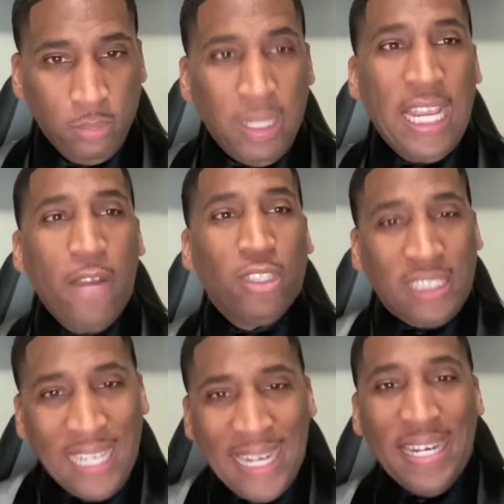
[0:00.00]
But he
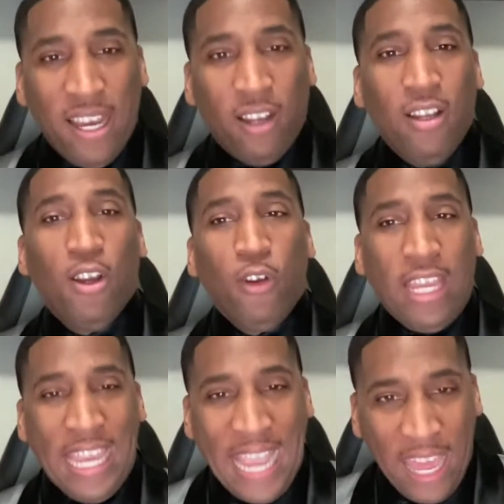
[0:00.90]
was in there.
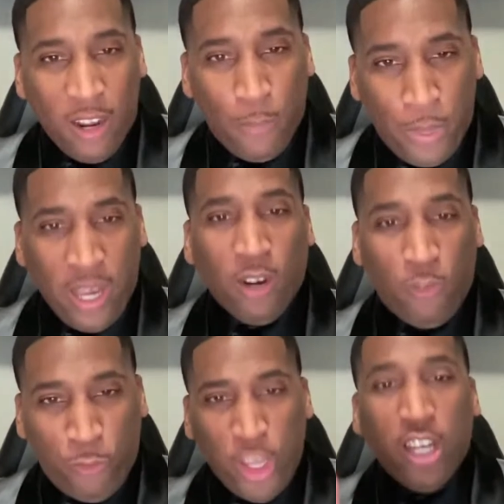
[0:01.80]
He had a
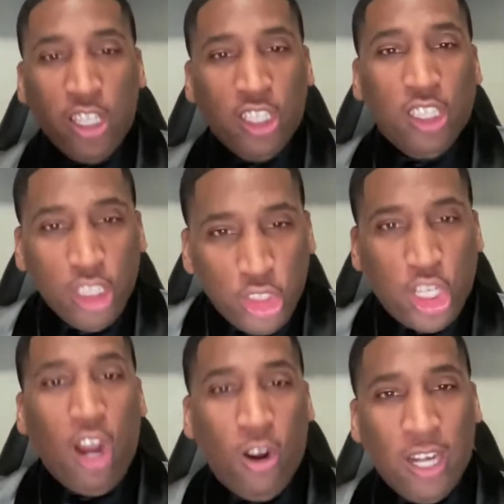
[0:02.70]
pedophilia
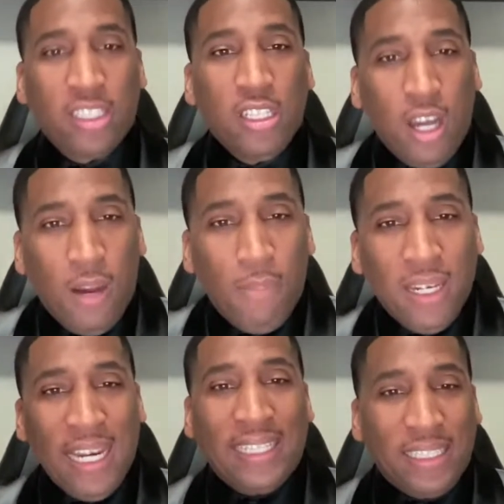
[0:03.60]
charge of
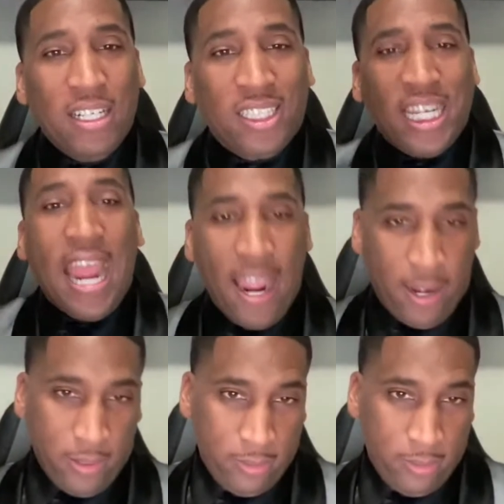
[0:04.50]
molesting a child.